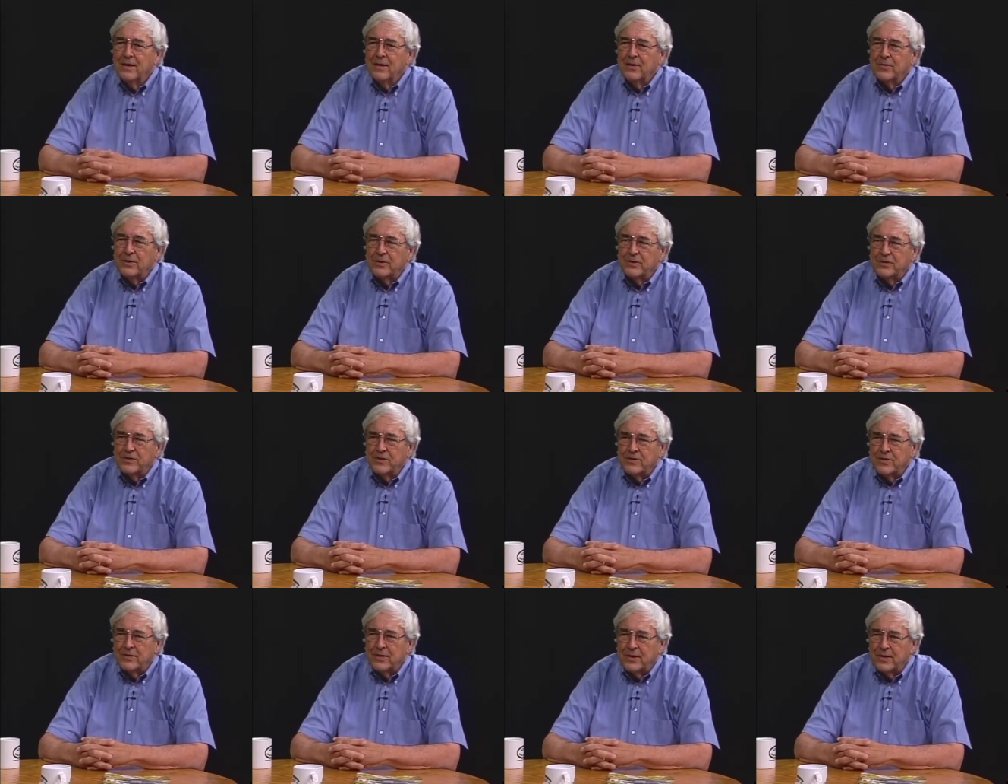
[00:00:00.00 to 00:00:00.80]
which
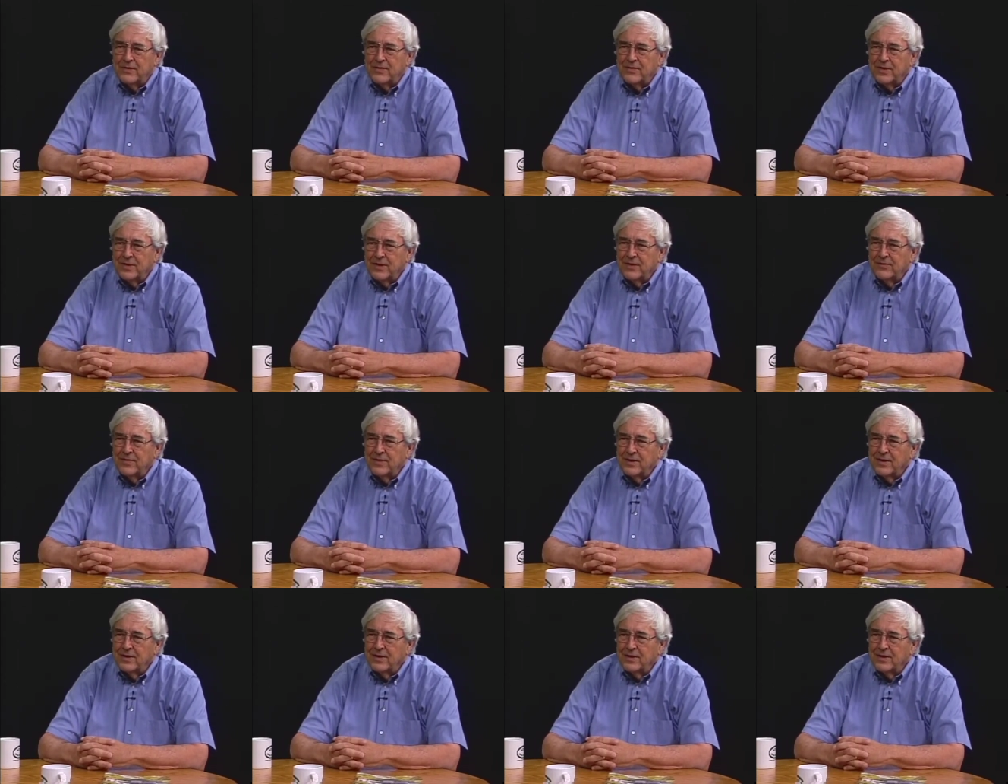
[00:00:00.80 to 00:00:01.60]
is a
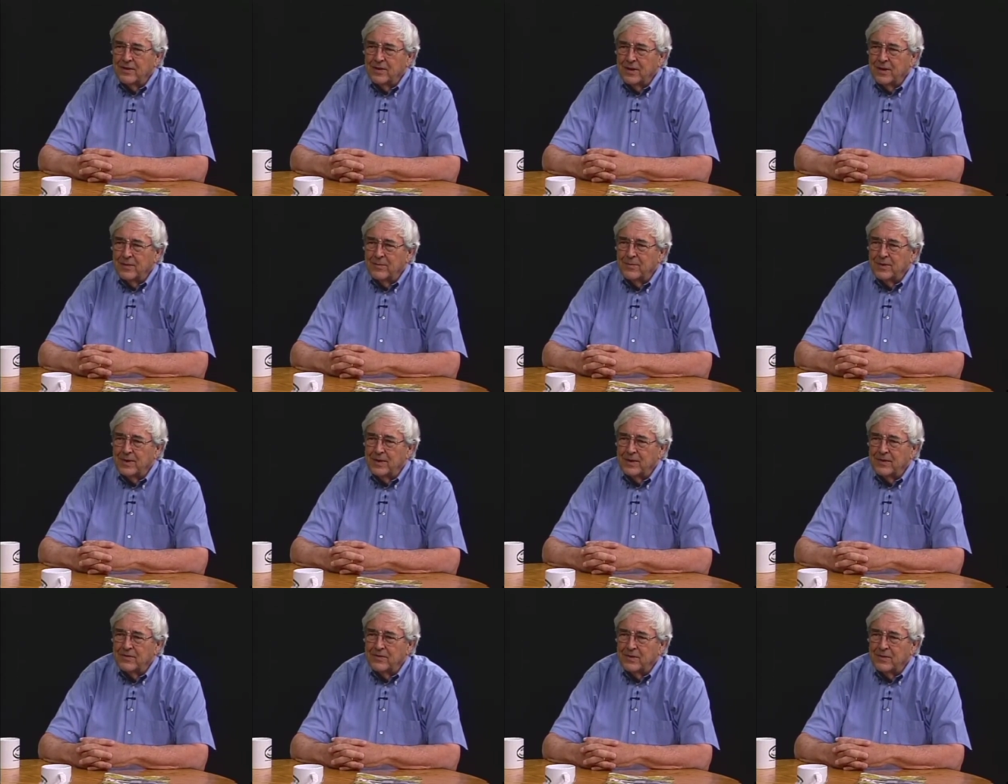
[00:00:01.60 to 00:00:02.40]
significant garden
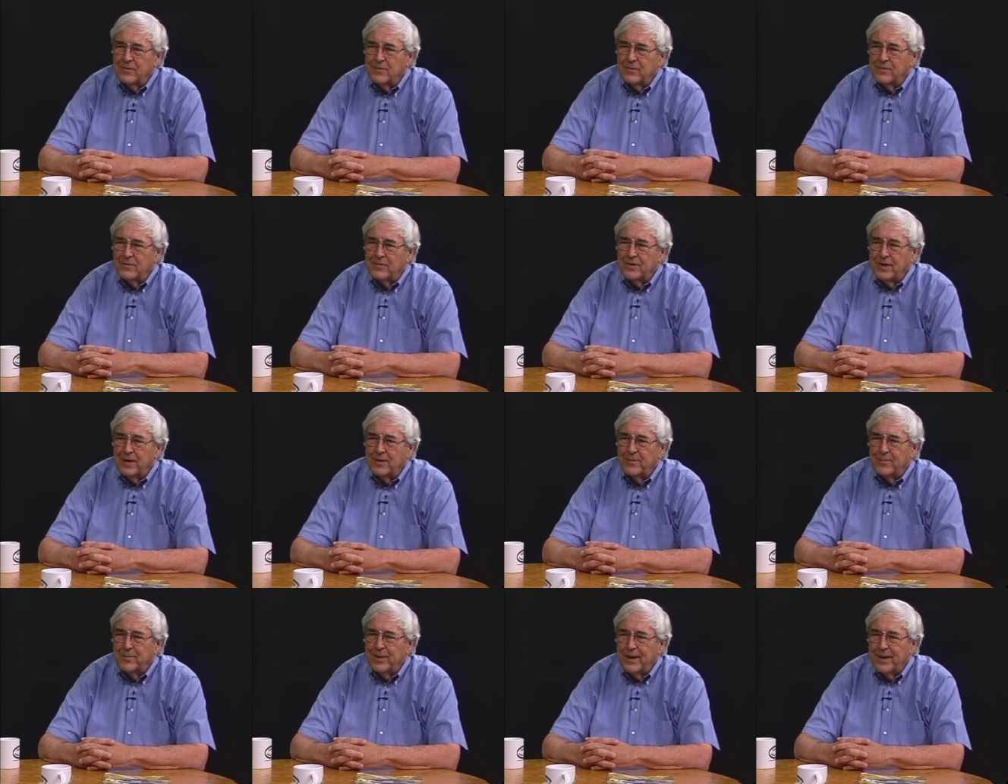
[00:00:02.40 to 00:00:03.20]
because it was
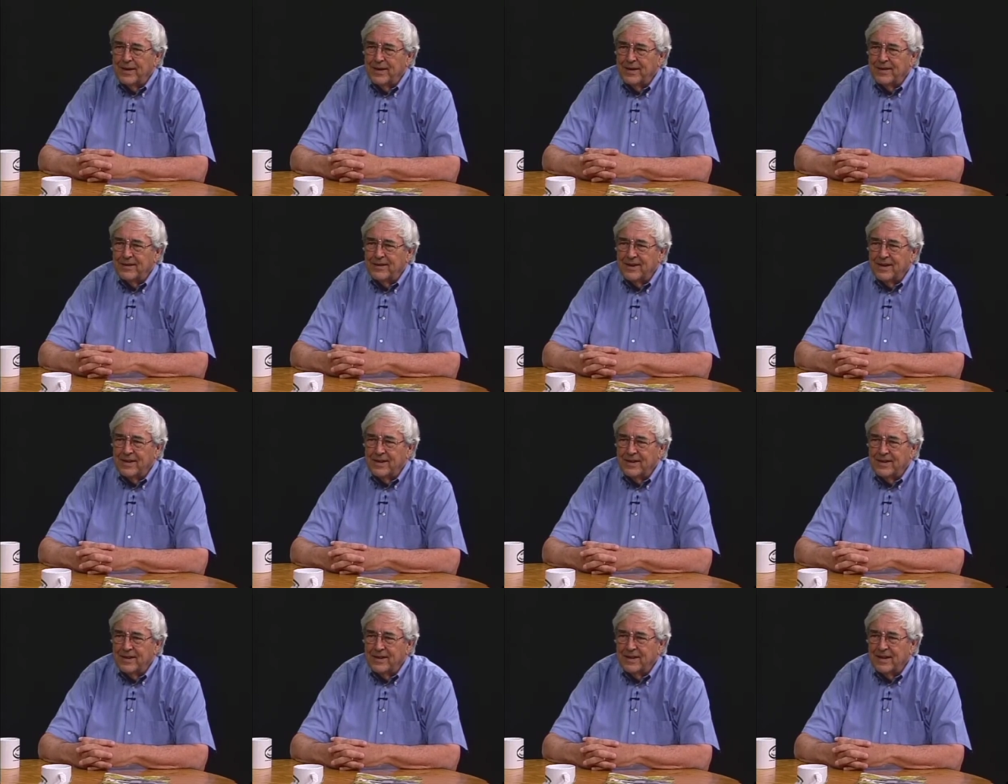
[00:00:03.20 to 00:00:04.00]
done by
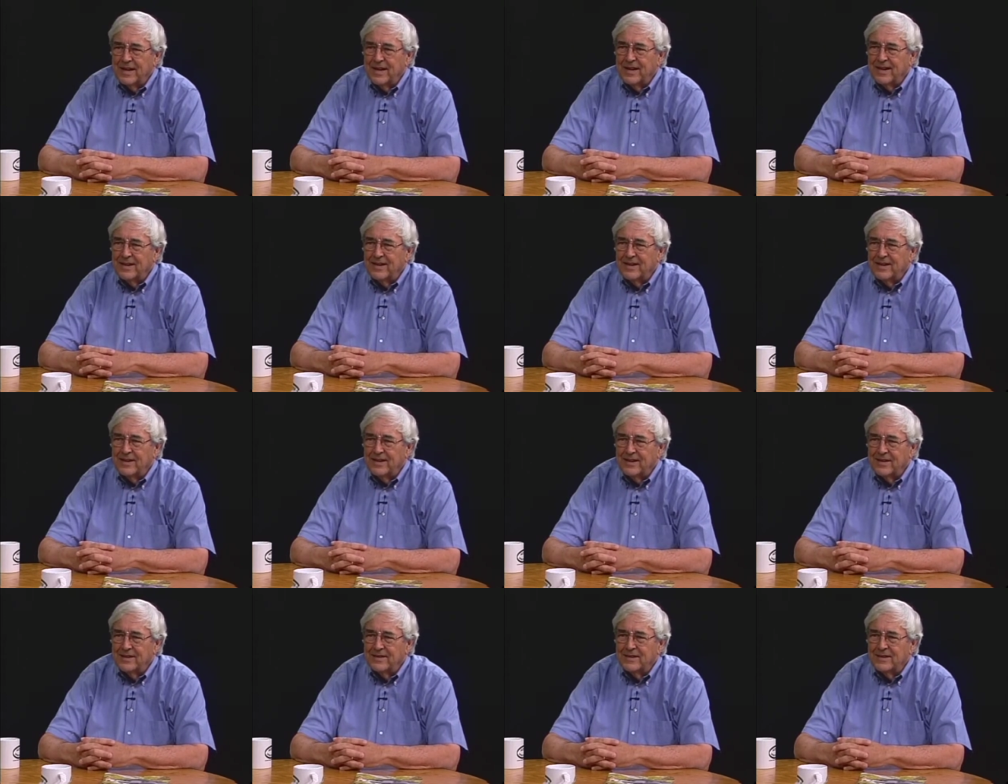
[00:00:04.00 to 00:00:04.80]
a, a lady
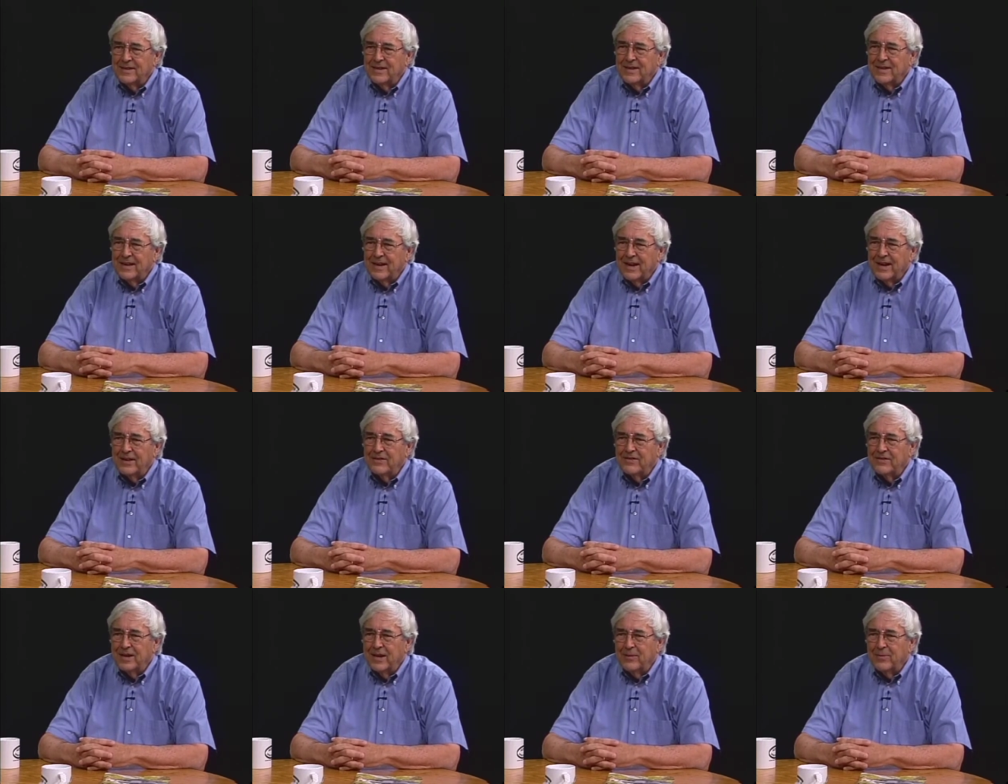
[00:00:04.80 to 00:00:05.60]
uh,
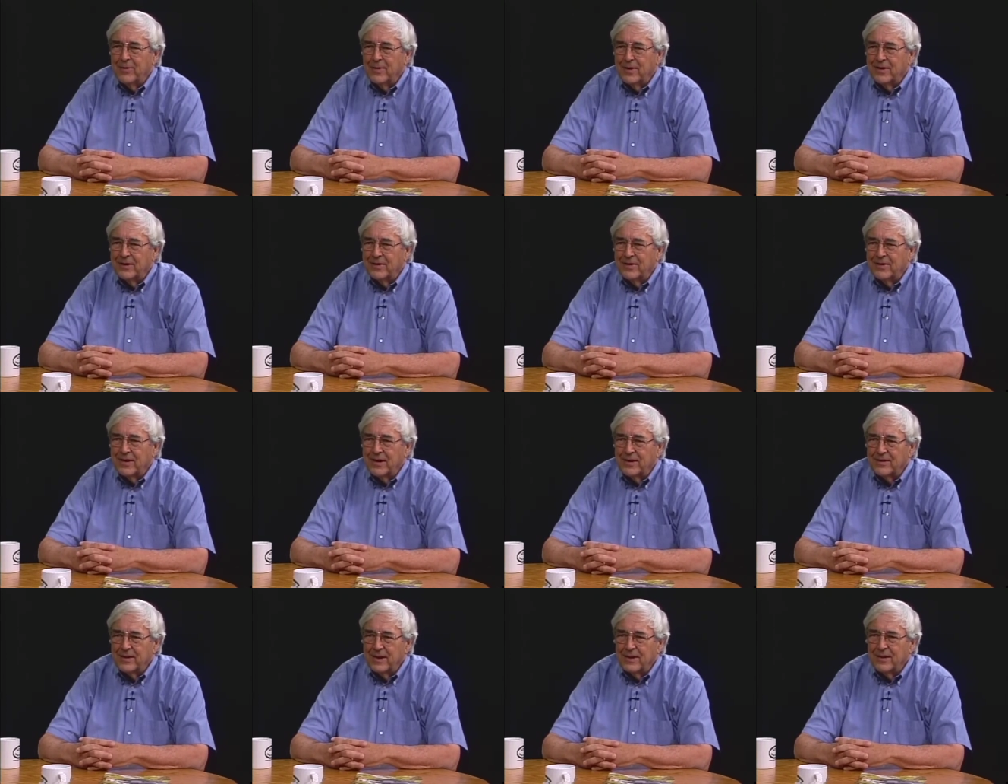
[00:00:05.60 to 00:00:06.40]
landscape
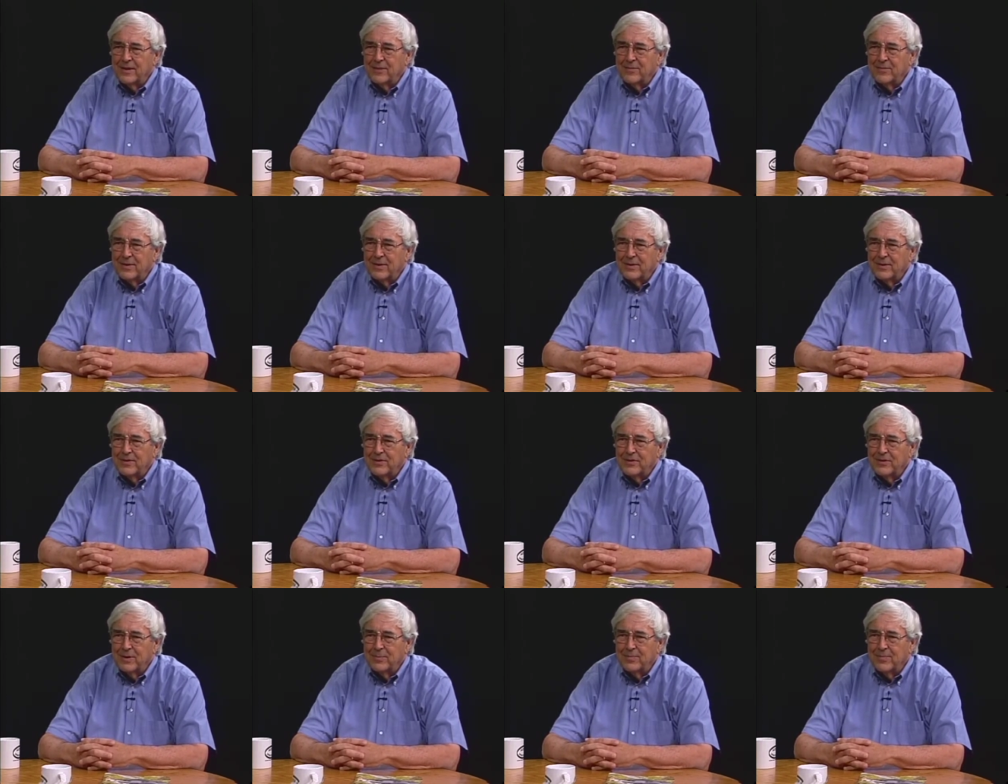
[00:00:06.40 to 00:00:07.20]
architect, Ellen Biddle
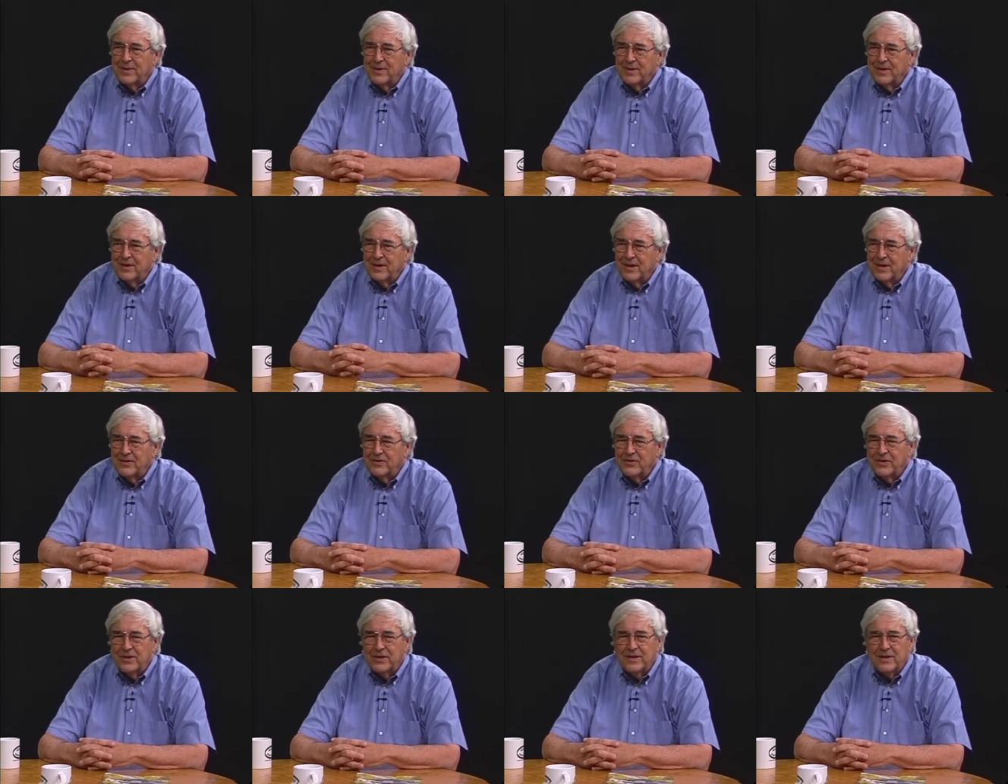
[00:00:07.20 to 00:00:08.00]
Shipman, and
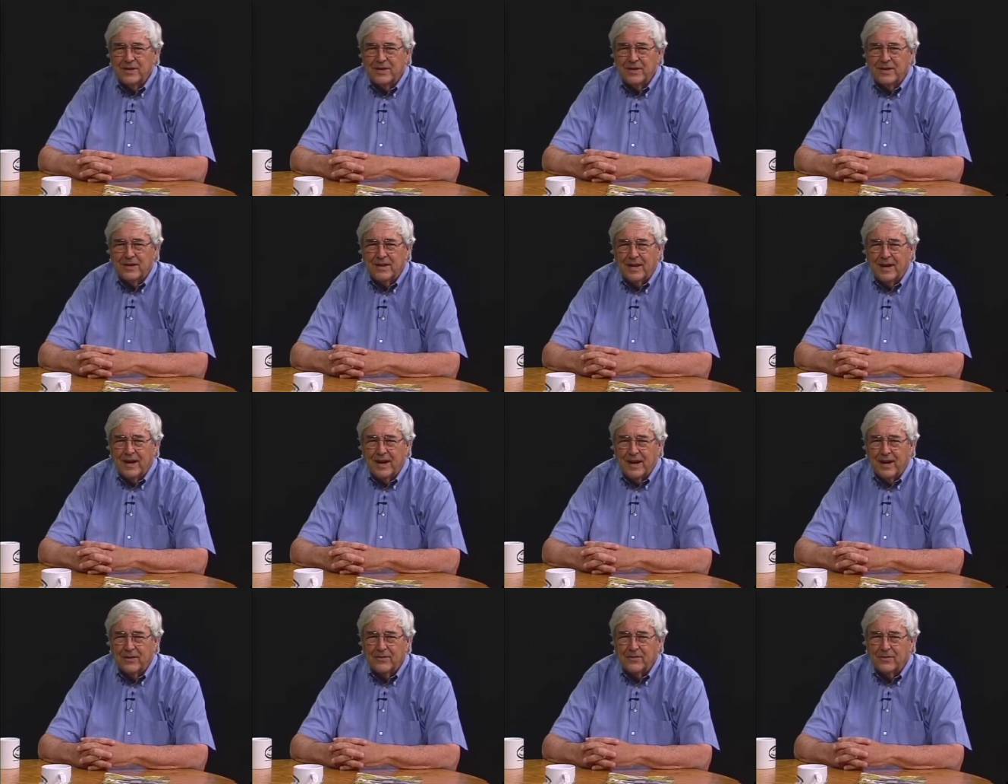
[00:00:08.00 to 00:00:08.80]
she did uh,
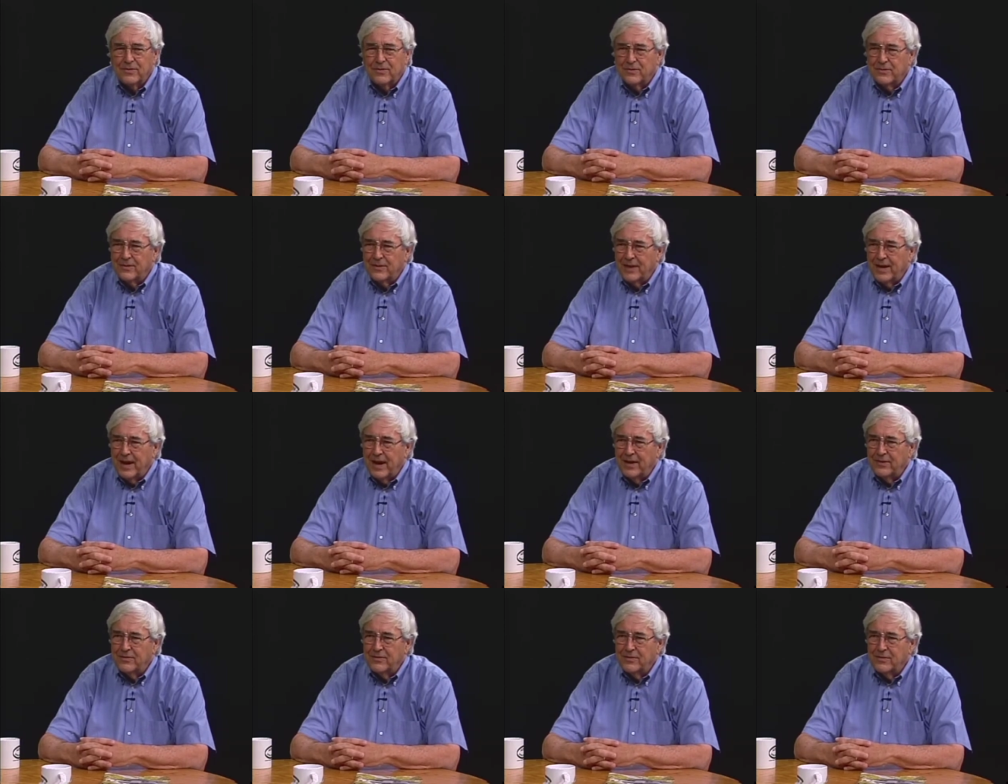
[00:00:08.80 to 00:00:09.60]
houses for the
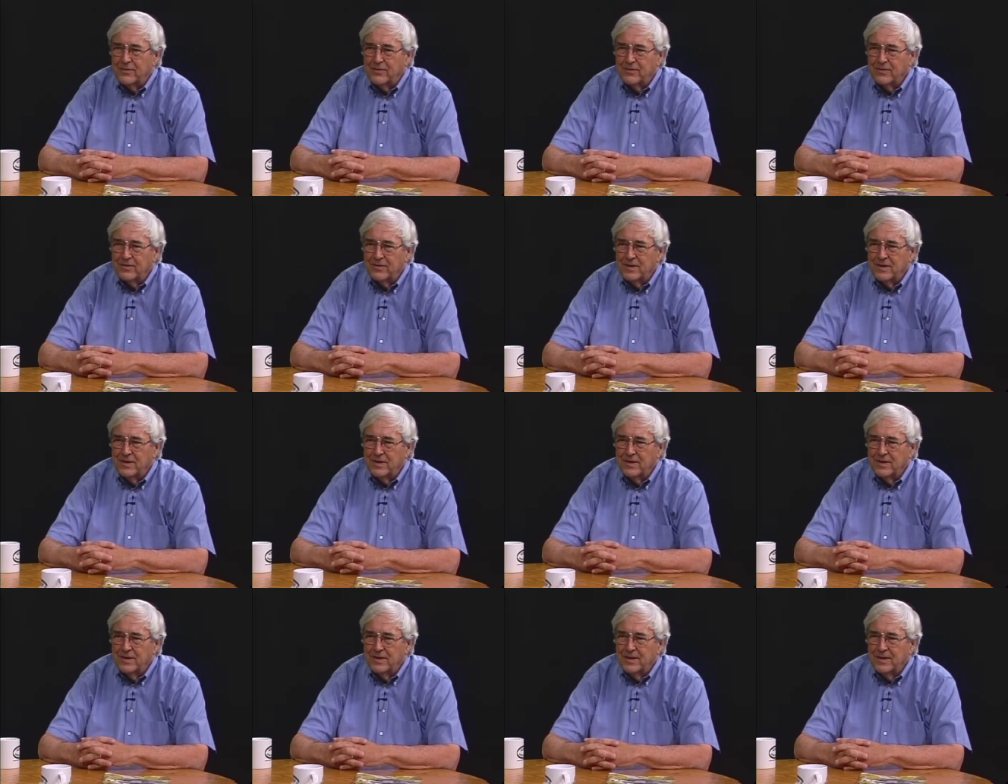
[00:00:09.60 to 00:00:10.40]
Astors, the,